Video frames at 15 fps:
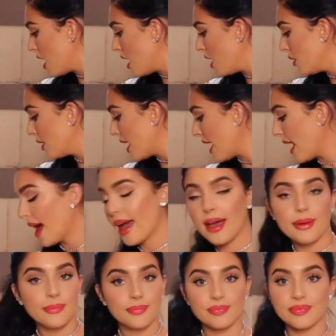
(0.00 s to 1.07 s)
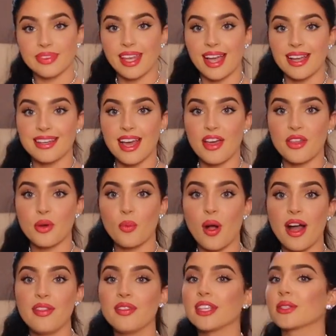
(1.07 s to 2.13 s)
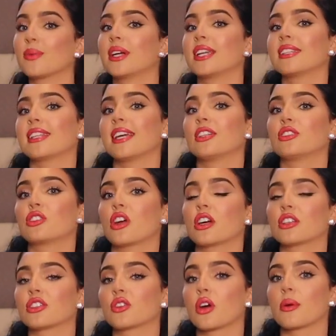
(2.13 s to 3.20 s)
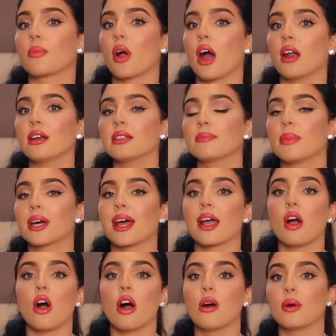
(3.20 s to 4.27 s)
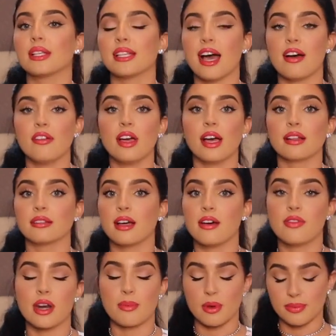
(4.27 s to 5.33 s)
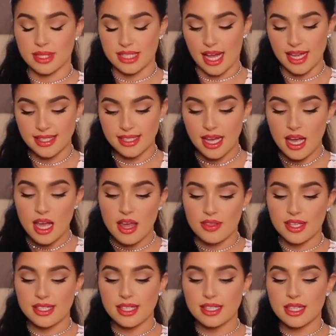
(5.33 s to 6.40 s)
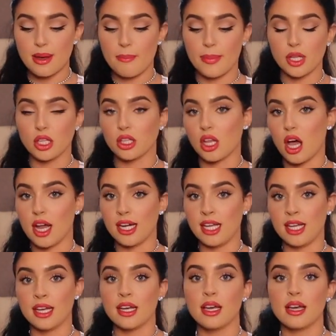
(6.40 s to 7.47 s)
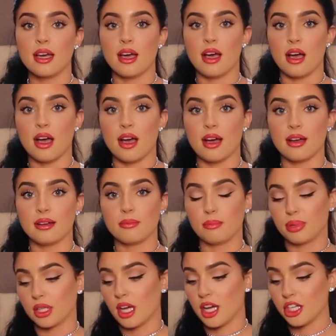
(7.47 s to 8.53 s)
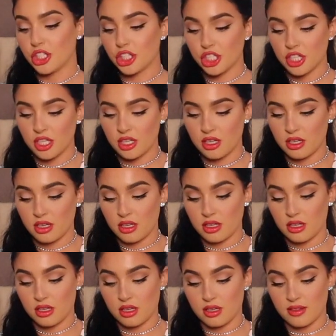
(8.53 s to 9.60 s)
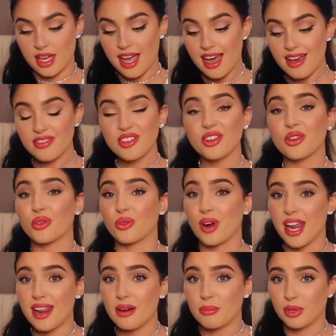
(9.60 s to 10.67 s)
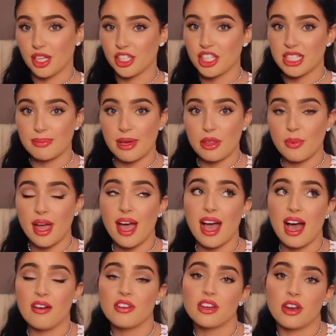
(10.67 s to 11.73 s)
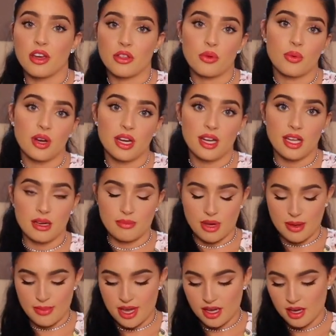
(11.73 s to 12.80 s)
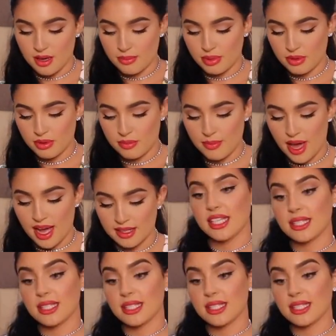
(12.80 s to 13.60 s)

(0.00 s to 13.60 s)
Okay, another one. This one is a drugstore product, but I always have it. I love it. I'm obsessed. This is the Milani blush. They have great blushes, by the way. I have another one in my makeup bag.